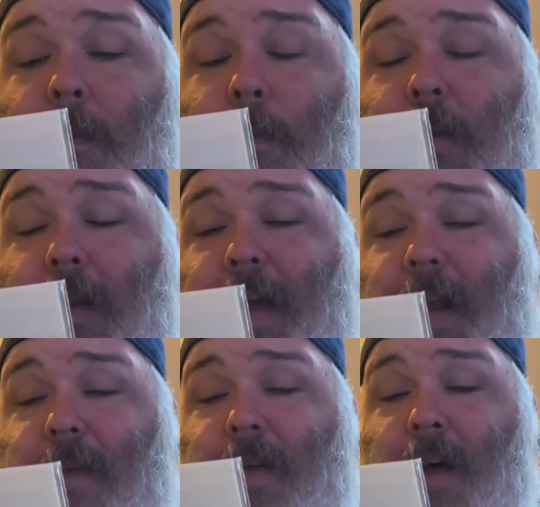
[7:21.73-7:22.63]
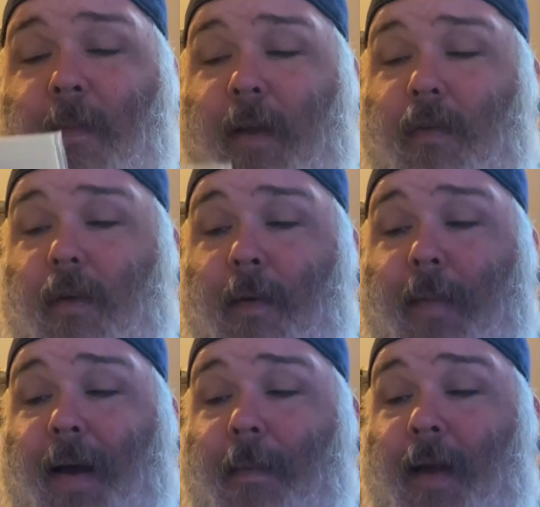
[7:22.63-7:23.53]
Detective Comics starring
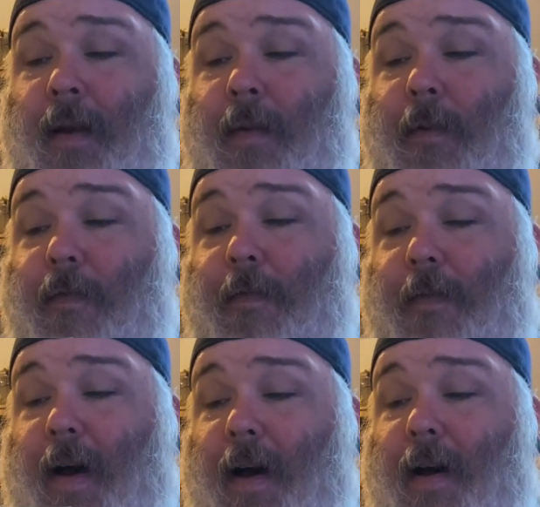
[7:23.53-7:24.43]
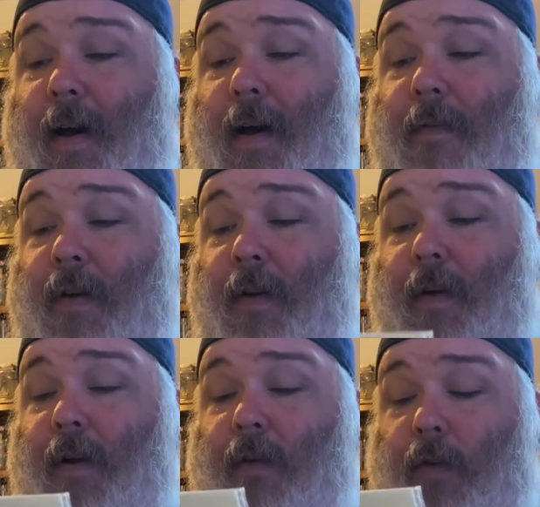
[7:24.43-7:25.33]
Batman number
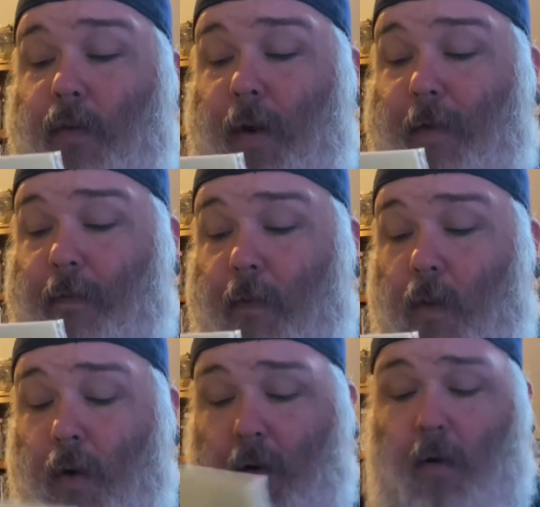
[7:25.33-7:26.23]
524.